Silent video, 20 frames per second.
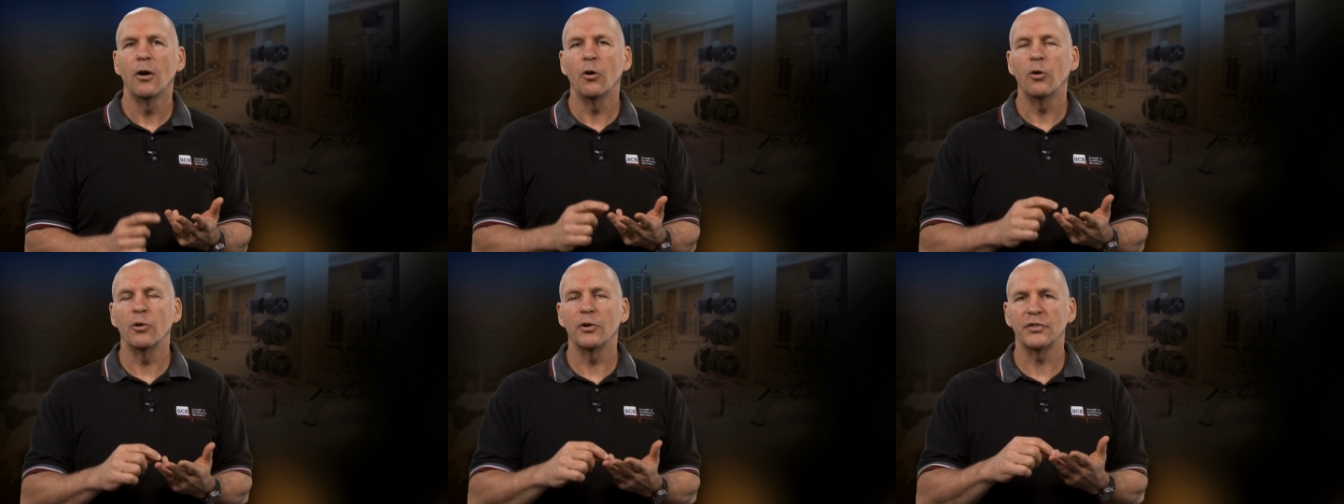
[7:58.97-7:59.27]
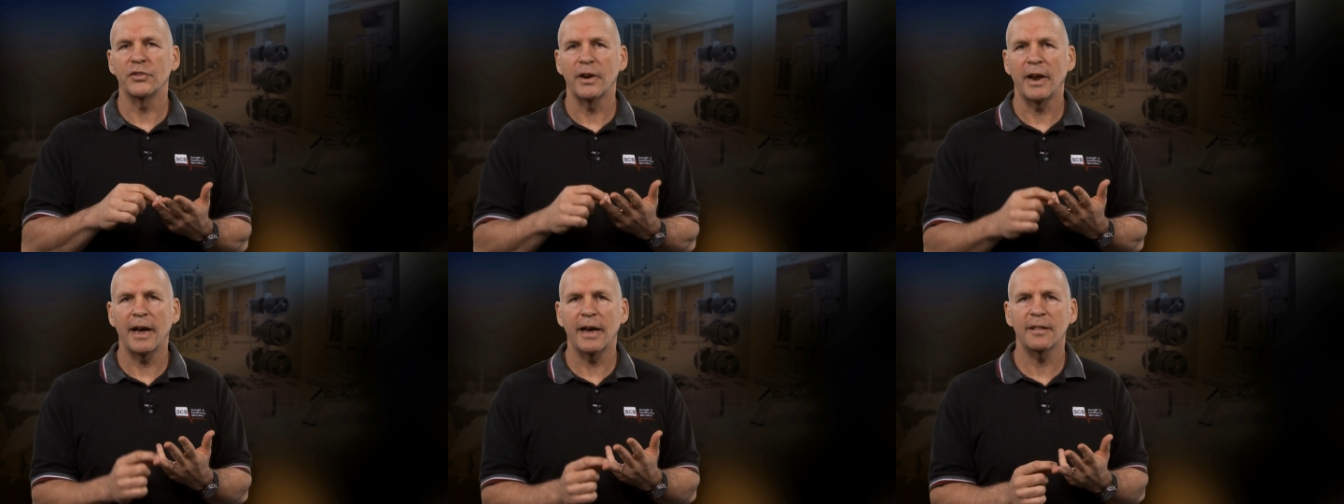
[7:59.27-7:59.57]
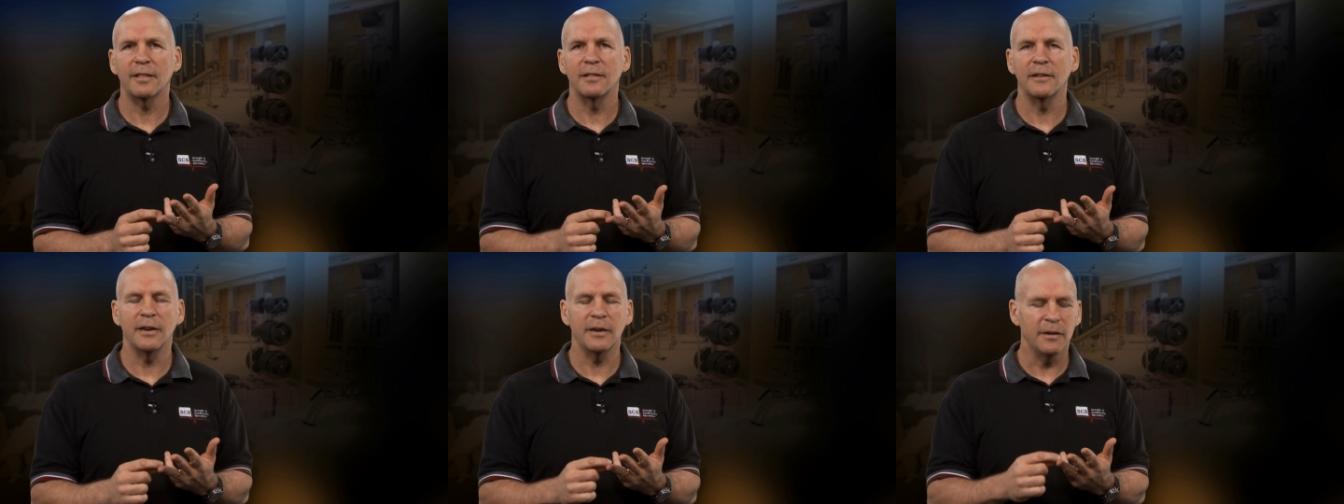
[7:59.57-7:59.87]
or as an
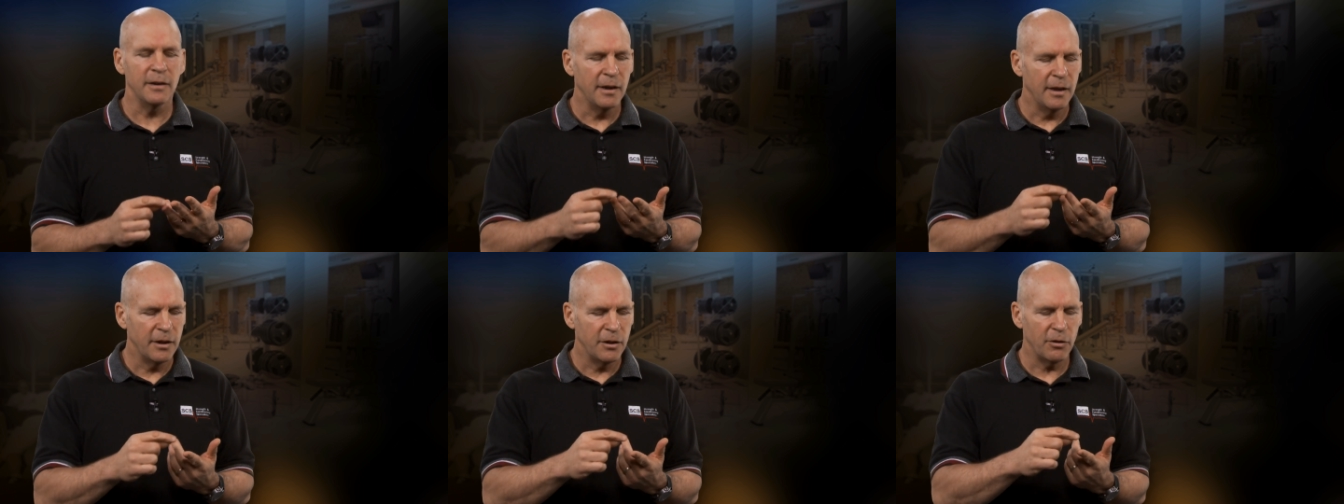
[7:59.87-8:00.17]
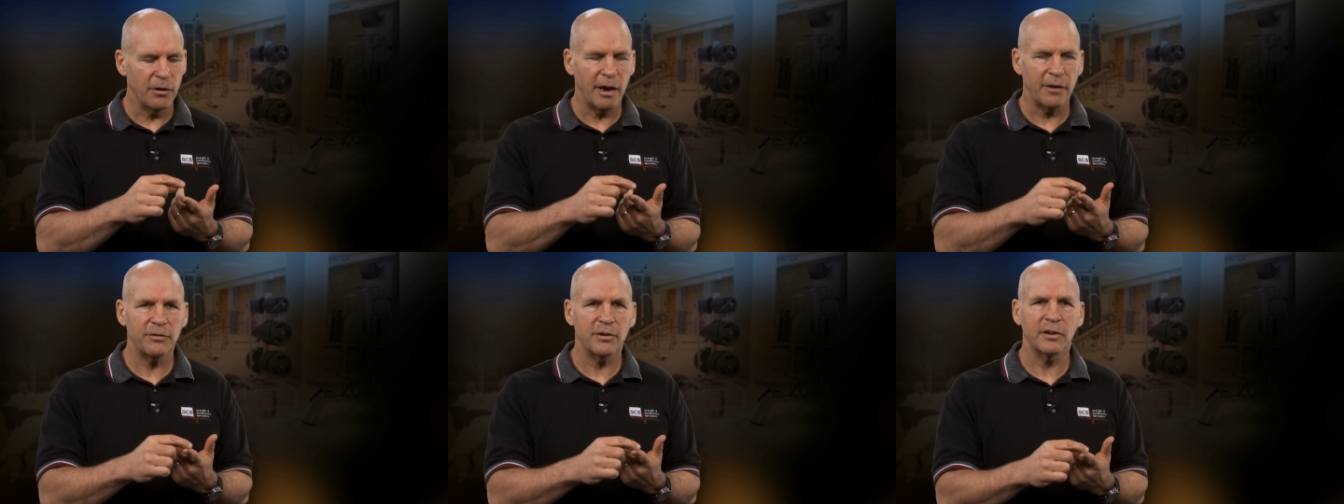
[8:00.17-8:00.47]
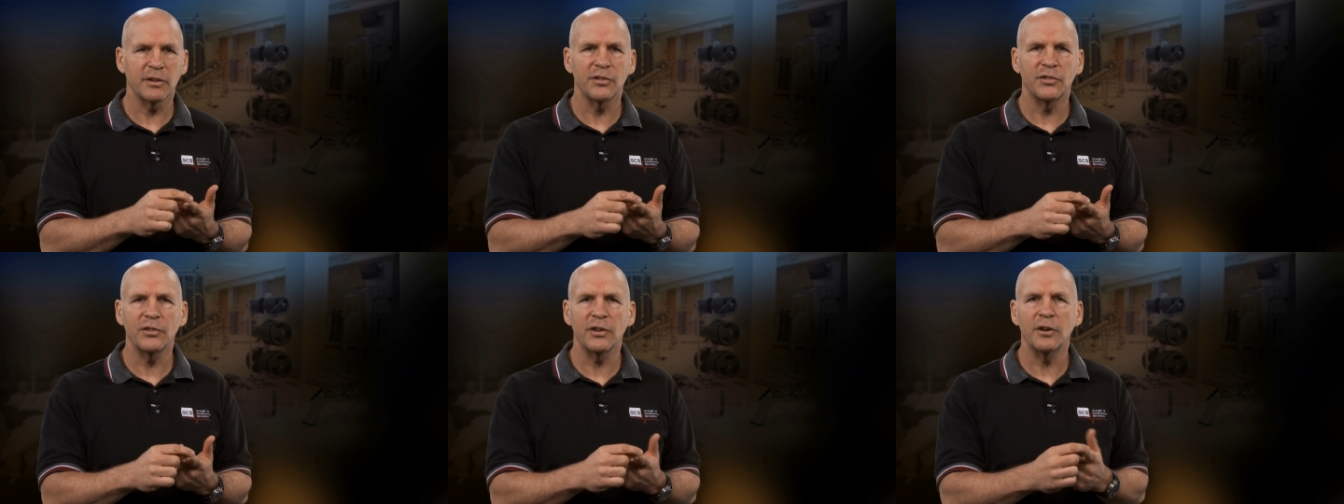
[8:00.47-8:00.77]
athlete, you have to
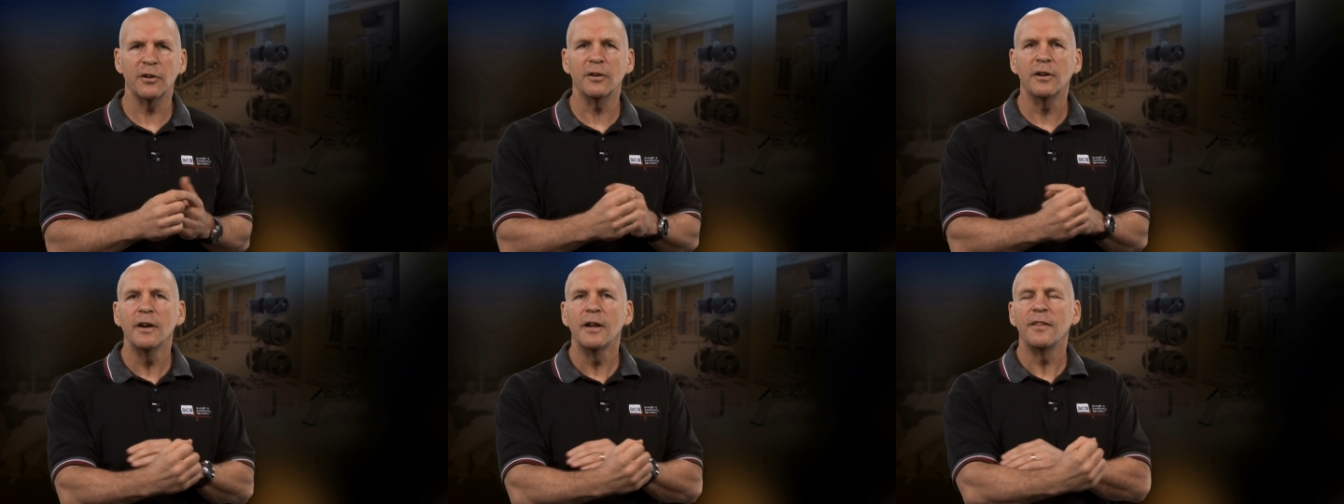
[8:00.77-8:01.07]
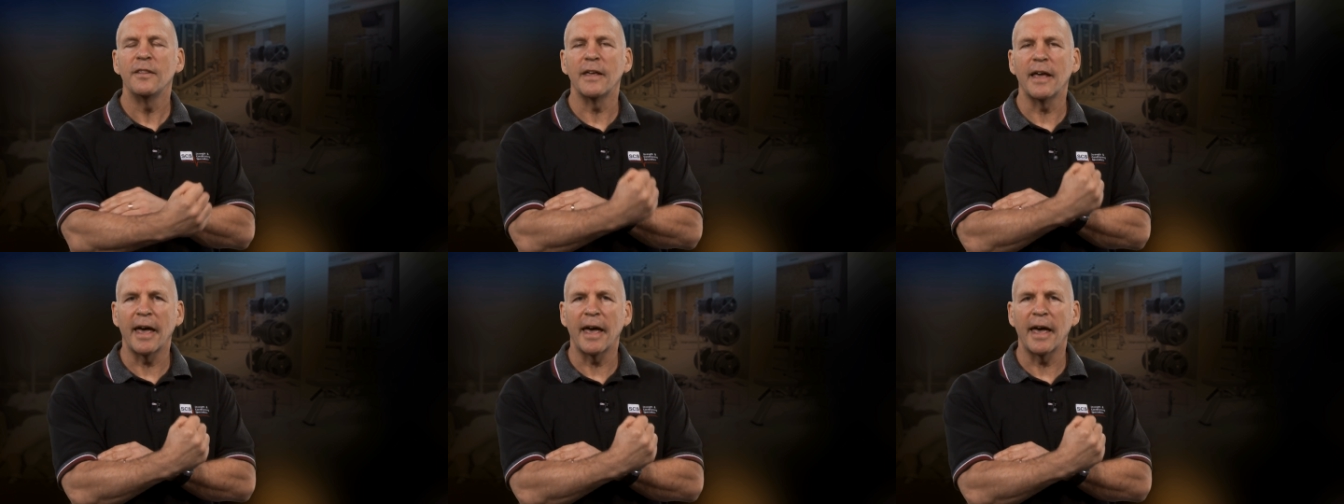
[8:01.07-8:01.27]
consider the